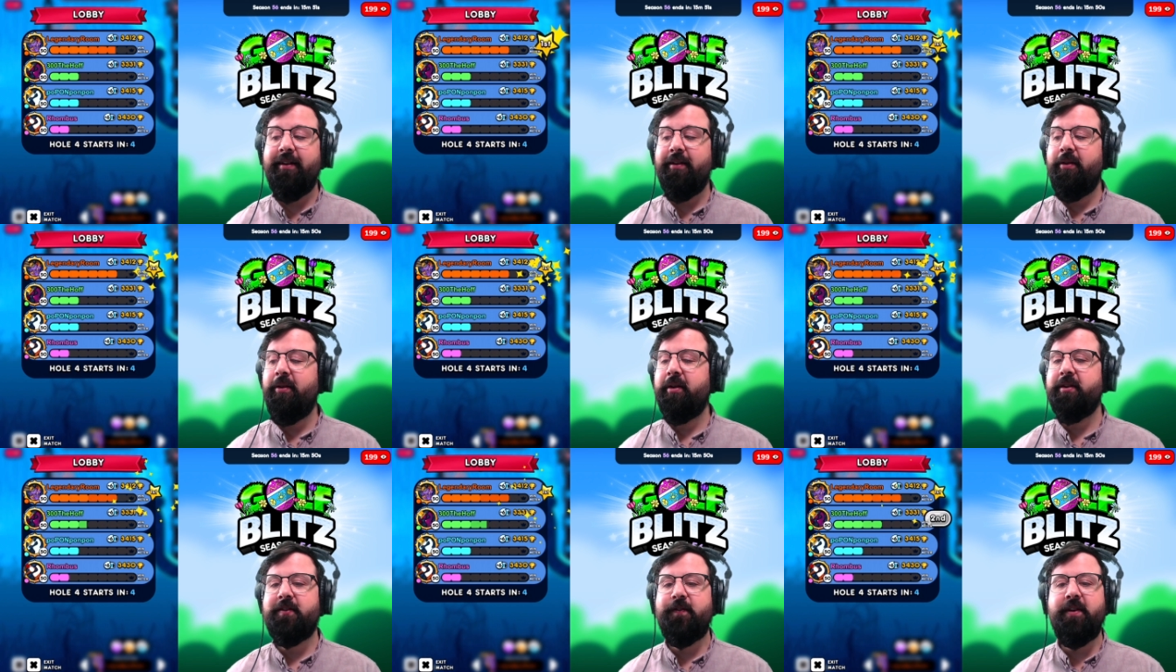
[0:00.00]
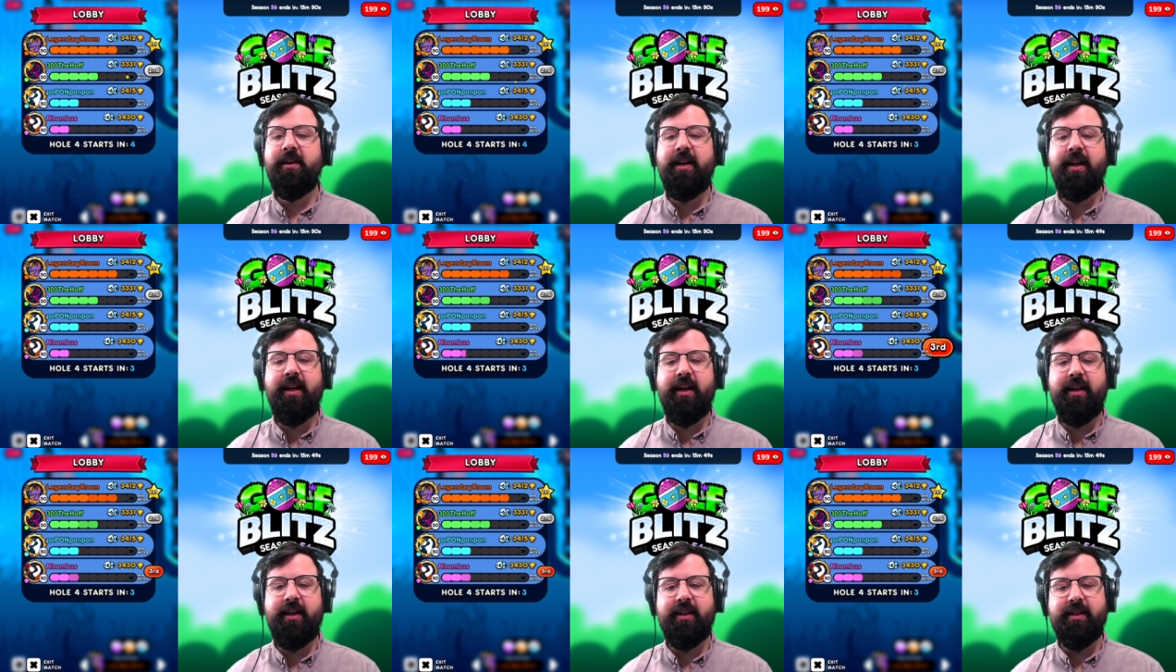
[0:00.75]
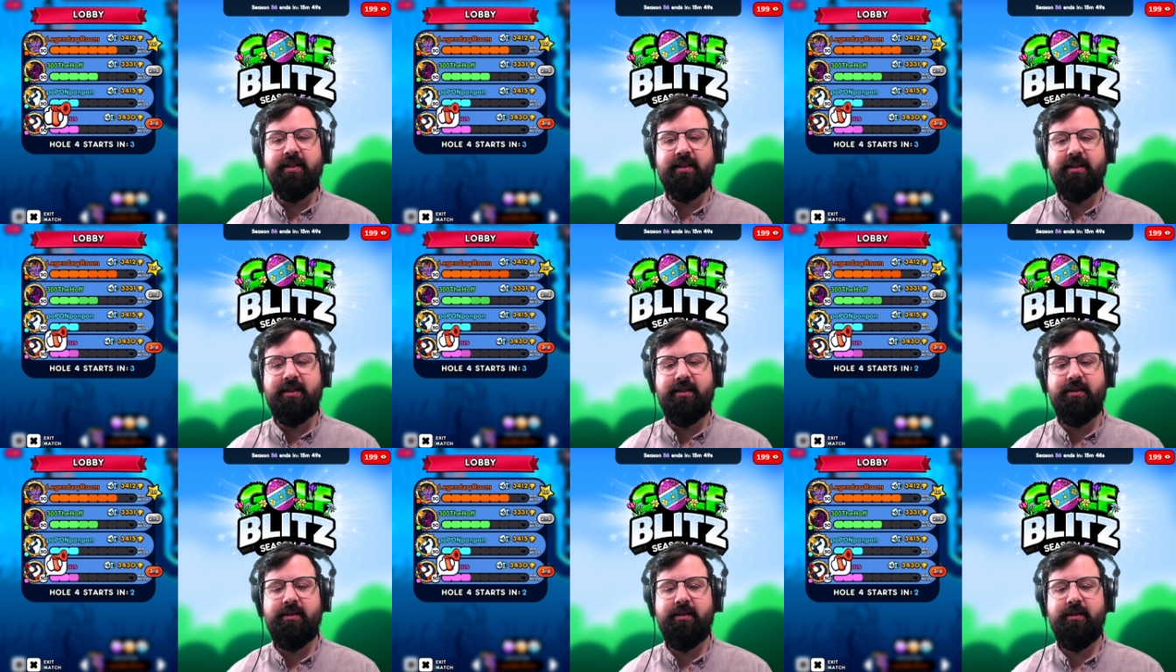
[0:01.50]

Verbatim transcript: Air horns for days.